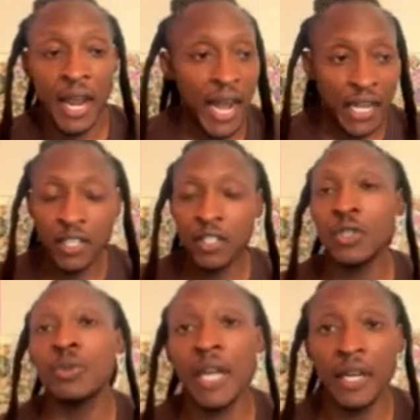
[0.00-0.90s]
I couldn't
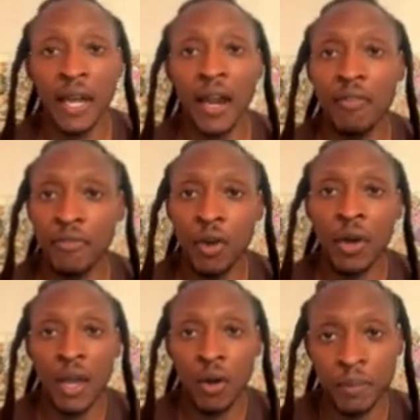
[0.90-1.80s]
do nothing. I felt
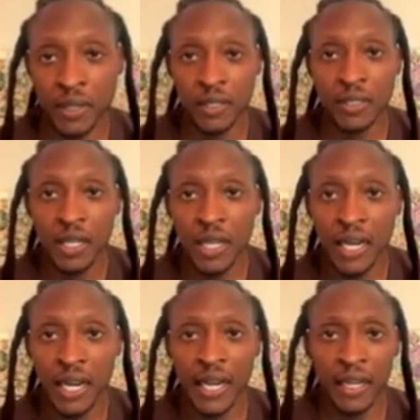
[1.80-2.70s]
helpless.
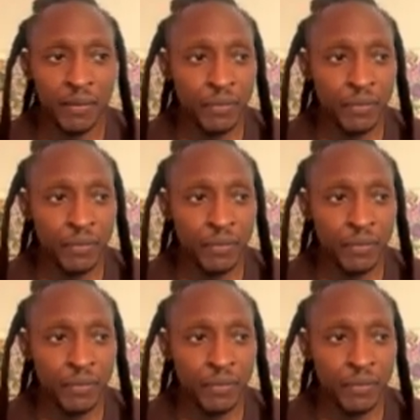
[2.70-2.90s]
Like,